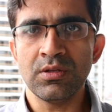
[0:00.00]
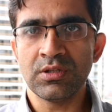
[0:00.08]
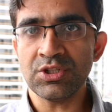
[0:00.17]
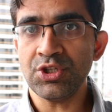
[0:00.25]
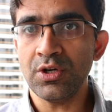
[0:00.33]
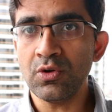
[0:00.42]

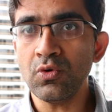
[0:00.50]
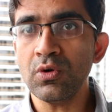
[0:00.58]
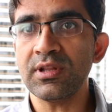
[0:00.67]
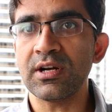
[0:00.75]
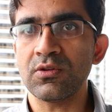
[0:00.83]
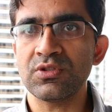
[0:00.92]
the
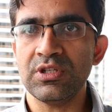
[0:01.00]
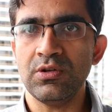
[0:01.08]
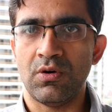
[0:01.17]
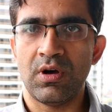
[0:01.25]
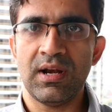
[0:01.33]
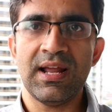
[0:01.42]
schedule that you
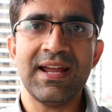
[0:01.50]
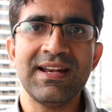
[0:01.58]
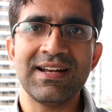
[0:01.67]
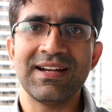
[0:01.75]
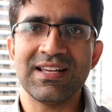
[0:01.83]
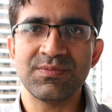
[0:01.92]
see
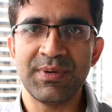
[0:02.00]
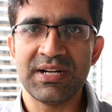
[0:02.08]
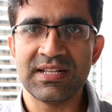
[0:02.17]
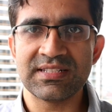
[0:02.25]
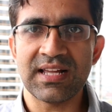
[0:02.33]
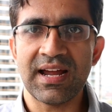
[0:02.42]
online, it has
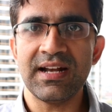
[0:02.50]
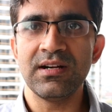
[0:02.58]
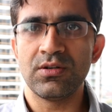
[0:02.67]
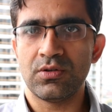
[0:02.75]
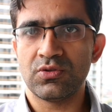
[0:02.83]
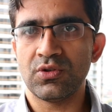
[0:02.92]
been
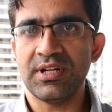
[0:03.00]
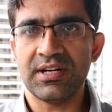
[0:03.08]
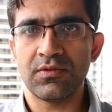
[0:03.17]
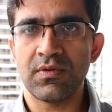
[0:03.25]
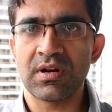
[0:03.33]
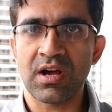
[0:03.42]
designed so
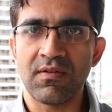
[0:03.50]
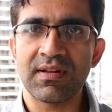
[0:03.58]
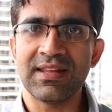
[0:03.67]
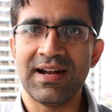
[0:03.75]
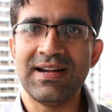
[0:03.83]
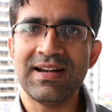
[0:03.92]
that it will
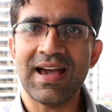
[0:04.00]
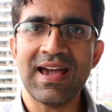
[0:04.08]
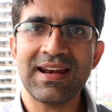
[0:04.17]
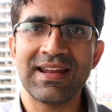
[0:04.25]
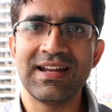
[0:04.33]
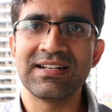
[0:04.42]
cover the
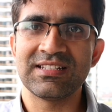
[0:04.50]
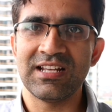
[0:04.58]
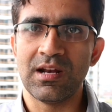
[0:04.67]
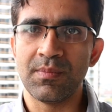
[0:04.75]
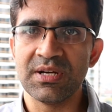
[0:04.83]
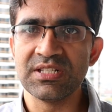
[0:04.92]
entire GATE
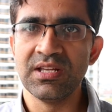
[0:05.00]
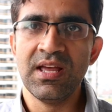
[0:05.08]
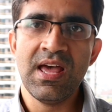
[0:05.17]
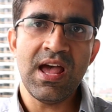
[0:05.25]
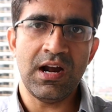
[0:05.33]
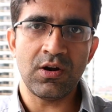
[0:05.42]
syllabus
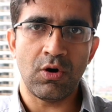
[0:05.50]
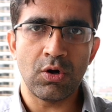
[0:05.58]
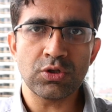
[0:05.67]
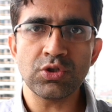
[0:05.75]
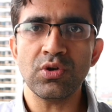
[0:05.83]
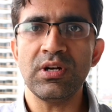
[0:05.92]
and
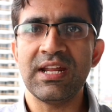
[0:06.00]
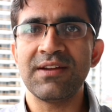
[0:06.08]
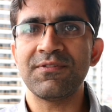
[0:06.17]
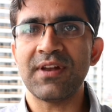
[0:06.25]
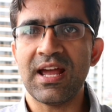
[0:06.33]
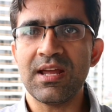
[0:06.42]
also
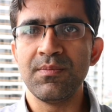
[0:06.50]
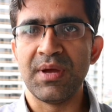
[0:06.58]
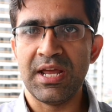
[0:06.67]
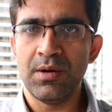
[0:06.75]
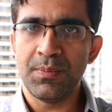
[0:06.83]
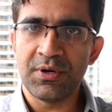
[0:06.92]
leave
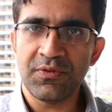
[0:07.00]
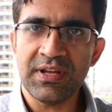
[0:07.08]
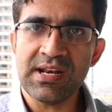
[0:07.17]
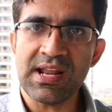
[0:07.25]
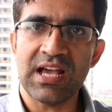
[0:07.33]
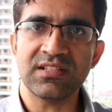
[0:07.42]
time in
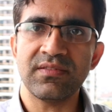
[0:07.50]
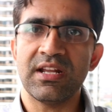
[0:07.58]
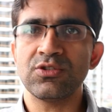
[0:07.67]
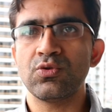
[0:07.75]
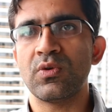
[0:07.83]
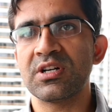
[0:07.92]
between as well
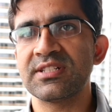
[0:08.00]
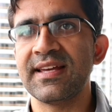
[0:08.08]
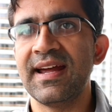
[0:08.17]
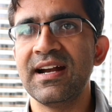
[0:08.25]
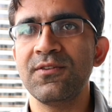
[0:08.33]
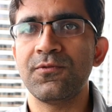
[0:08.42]
as towards
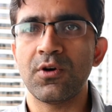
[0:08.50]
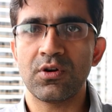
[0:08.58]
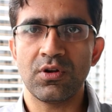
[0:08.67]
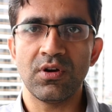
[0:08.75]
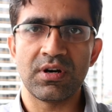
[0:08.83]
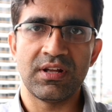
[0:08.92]
the end
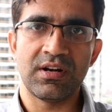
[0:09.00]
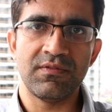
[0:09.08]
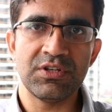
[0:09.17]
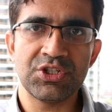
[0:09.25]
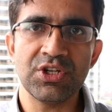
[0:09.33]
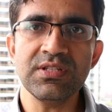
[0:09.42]
for your
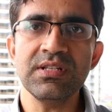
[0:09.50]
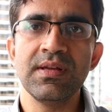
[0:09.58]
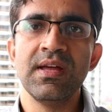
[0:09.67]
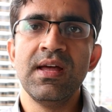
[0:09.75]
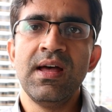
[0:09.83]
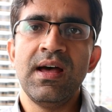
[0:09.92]
revision.
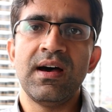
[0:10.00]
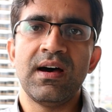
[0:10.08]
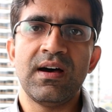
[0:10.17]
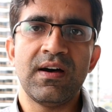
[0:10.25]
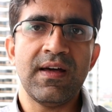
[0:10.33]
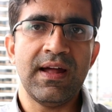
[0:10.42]

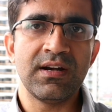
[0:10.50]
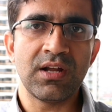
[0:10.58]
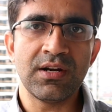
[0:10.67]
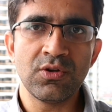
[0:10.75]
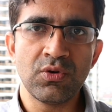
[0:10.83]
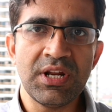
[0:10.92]
And
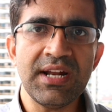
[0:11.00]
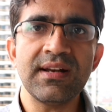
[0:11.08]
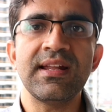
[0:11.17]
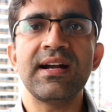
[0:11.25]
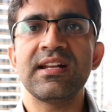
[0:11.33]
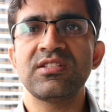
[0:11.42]
you
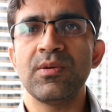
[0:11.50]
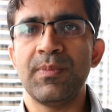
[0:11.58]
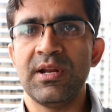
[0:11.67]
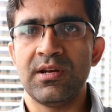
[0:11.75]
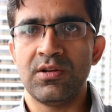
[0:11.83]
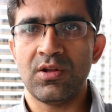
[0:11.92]
need that
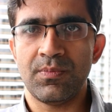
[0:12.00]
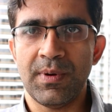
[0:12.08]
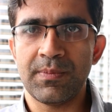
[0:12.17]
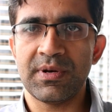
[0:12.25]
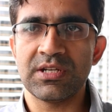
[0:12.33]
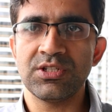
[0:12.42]
discipline in your
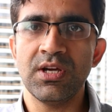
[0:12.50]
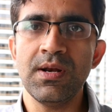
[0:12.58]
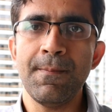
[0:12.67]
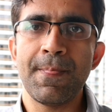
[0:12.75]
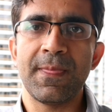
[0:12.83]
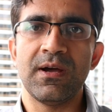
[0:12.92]

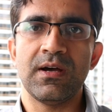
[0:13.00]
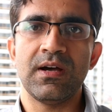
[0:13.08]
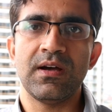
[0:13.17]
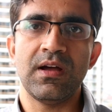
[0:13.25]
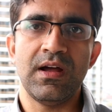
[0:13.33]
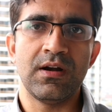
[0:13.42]
preparation
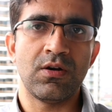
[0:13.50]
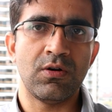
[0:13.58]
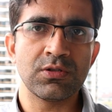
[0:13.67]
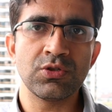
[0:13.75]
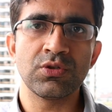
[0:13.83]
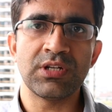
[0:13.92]
and
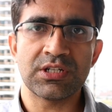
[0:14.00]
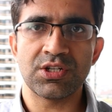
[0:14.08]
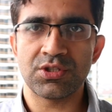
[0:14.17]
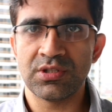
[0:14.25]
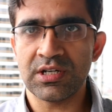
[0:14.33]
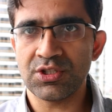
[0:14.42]
also
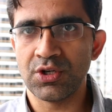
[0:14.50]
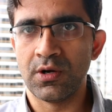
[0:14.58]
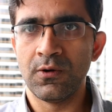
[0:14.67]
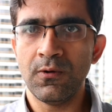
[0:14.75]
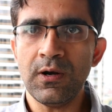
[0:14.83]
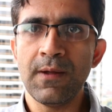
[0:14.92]
that
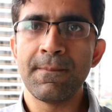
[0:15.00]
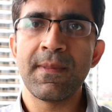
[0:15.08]
schedule.